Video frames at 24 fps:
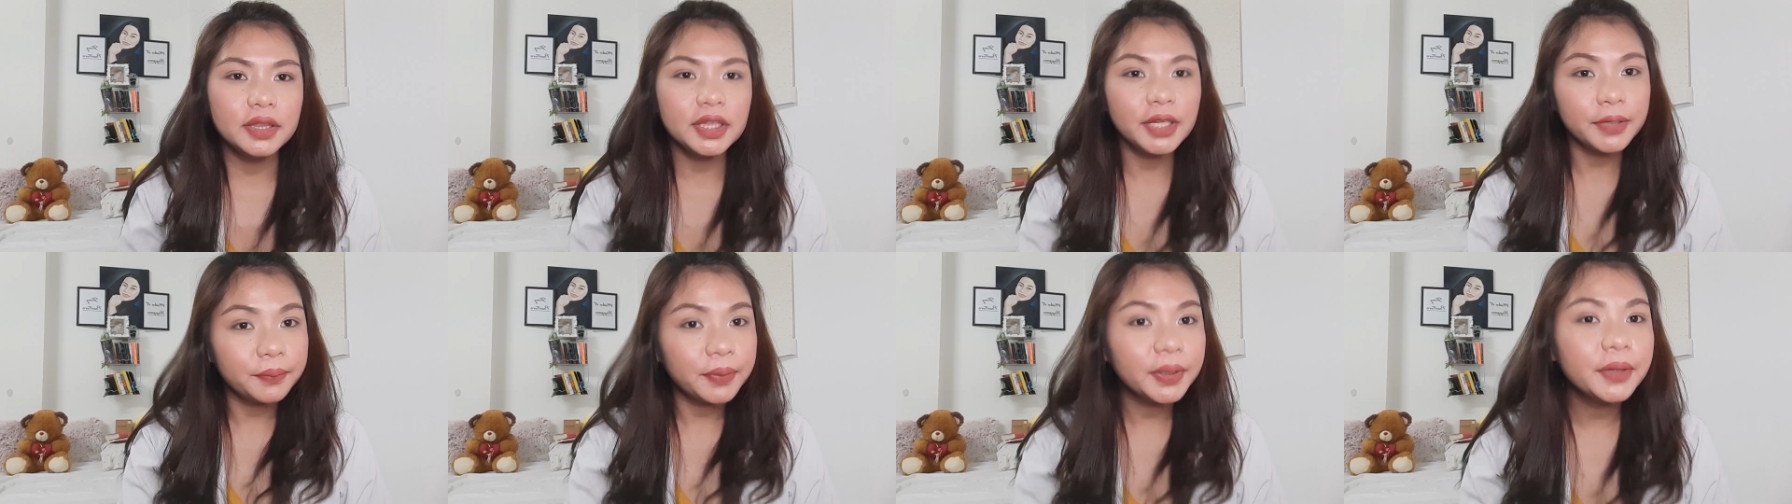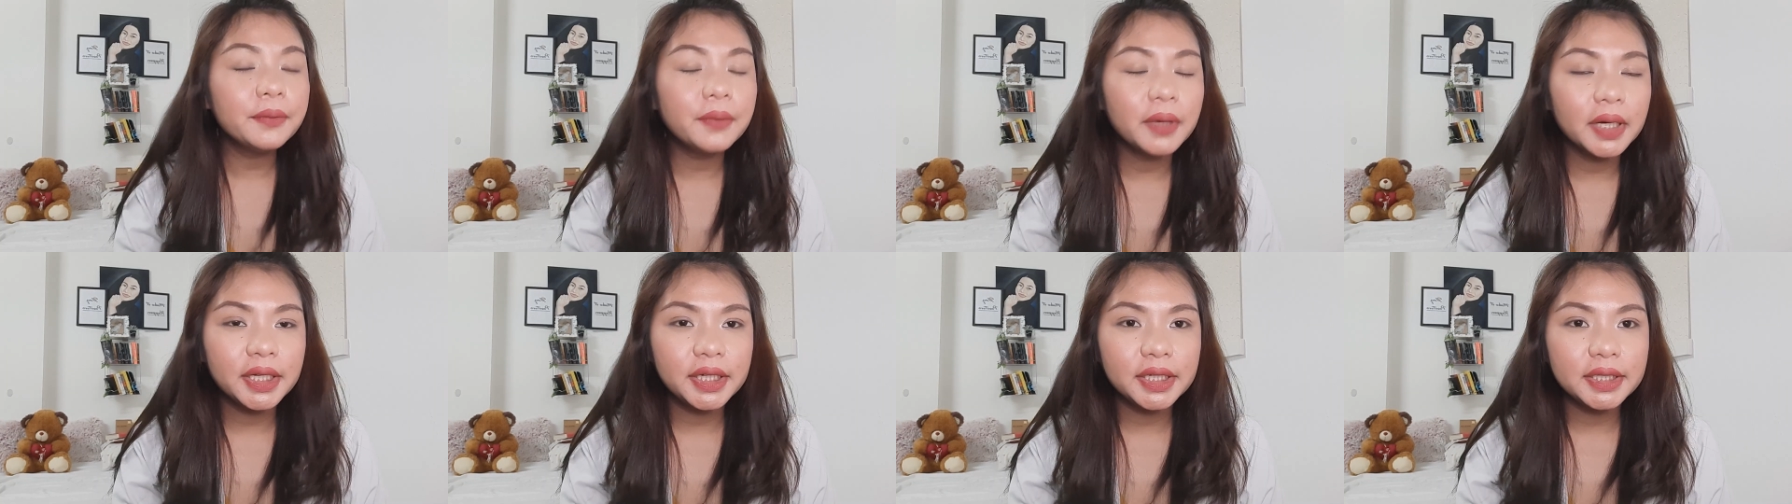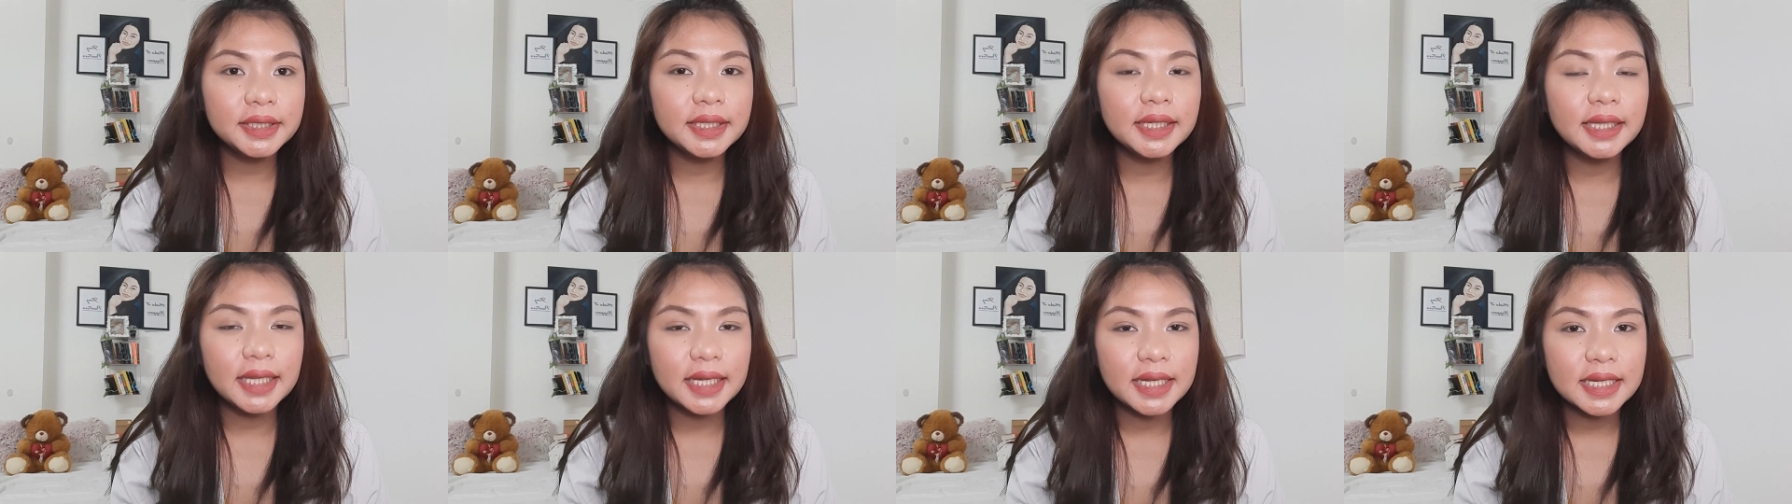Number one
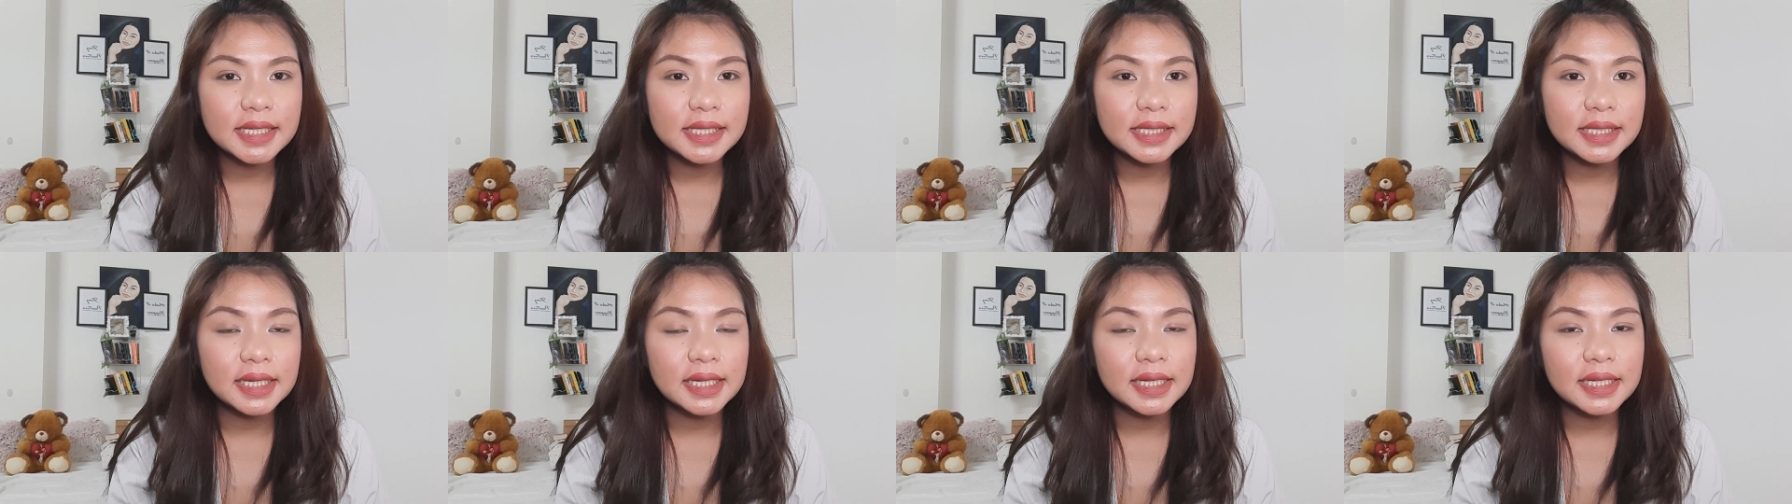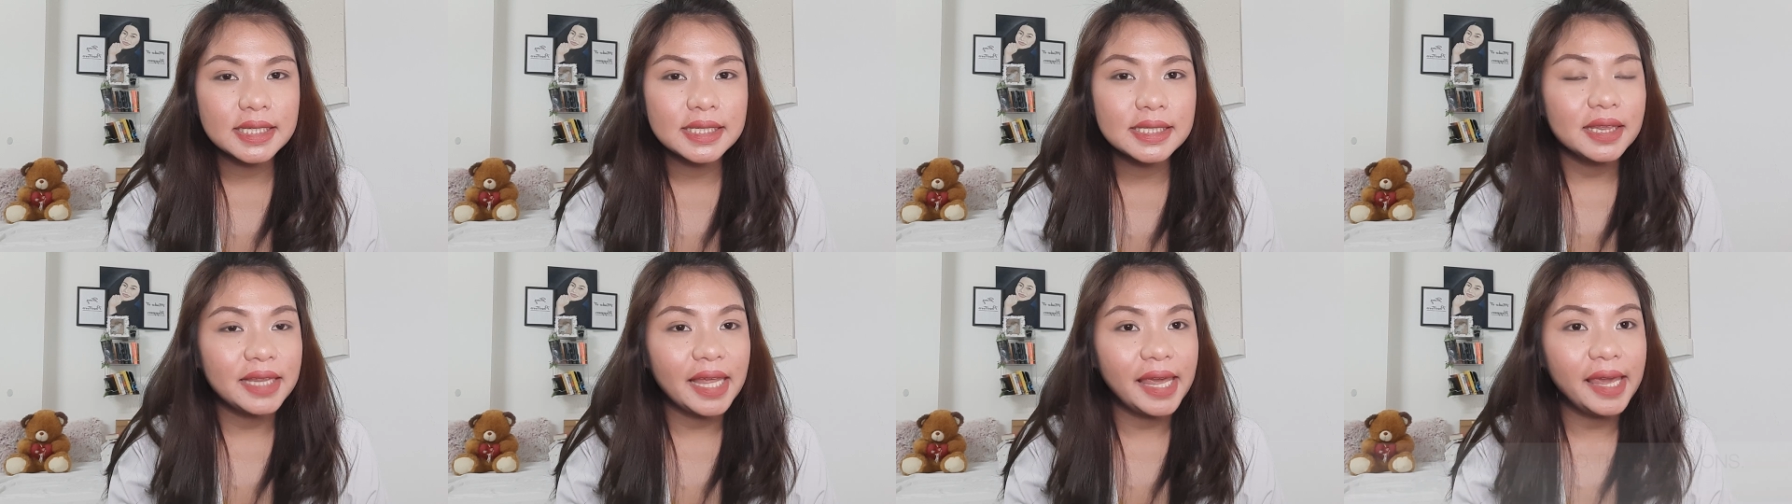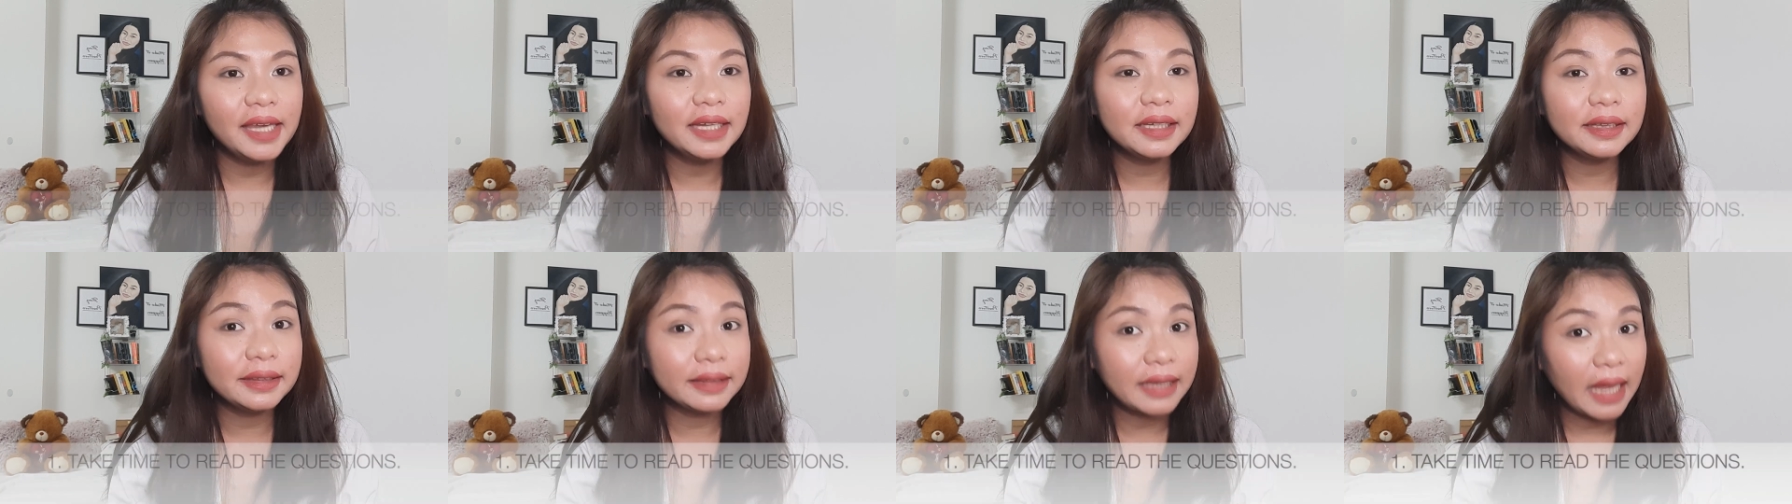on the list is
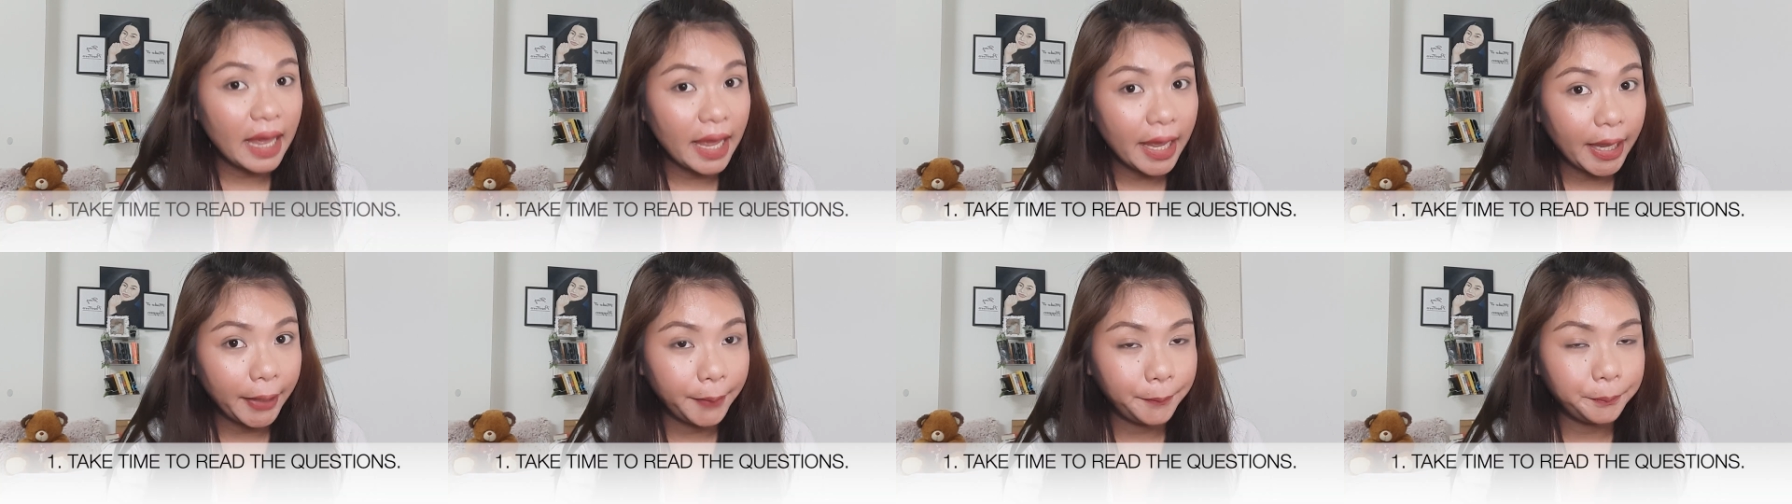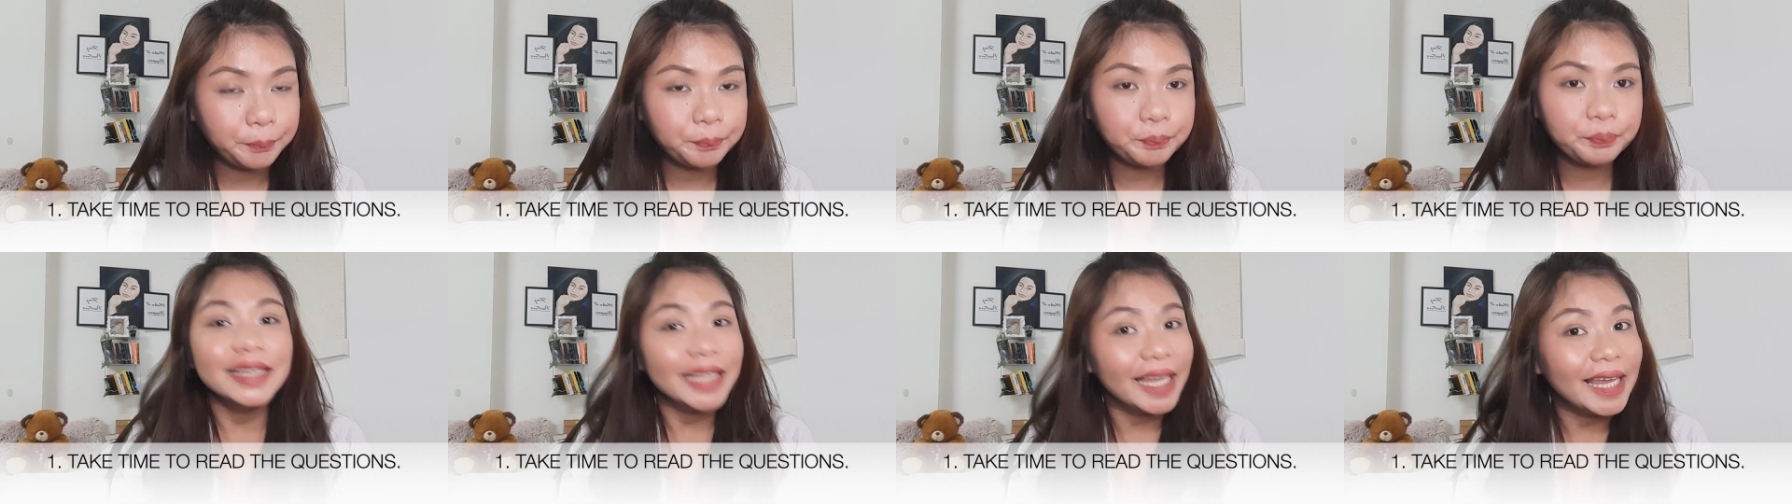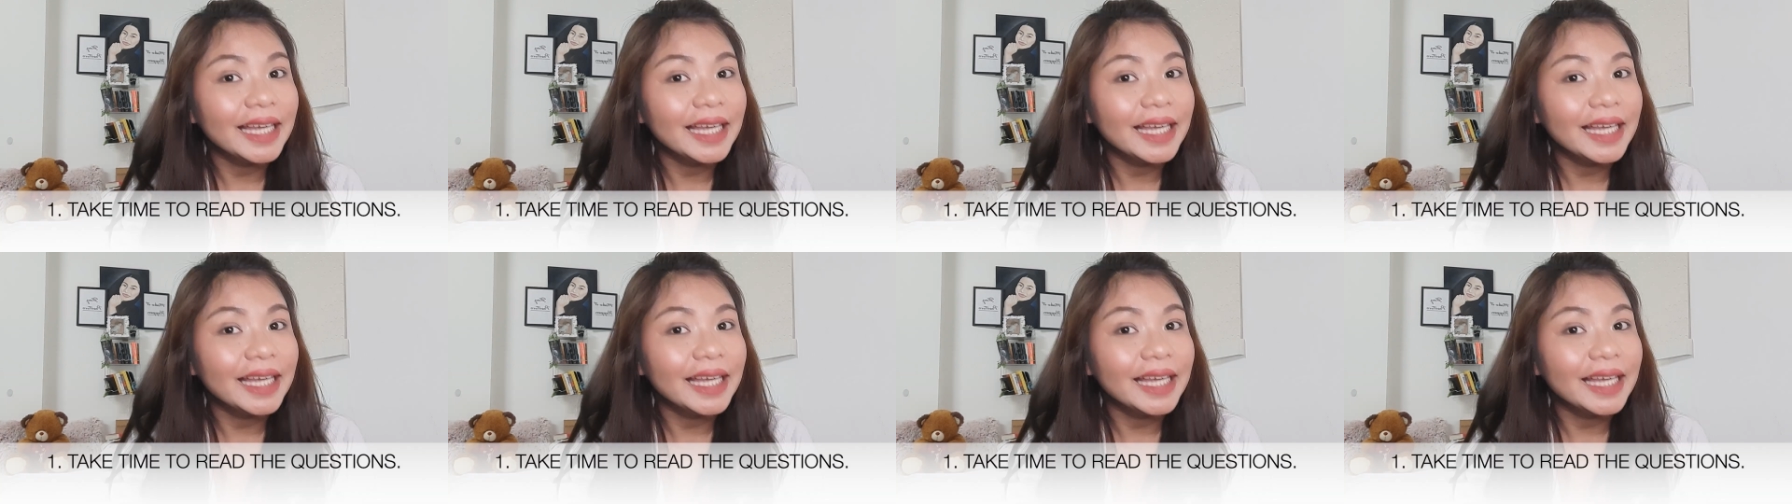take time.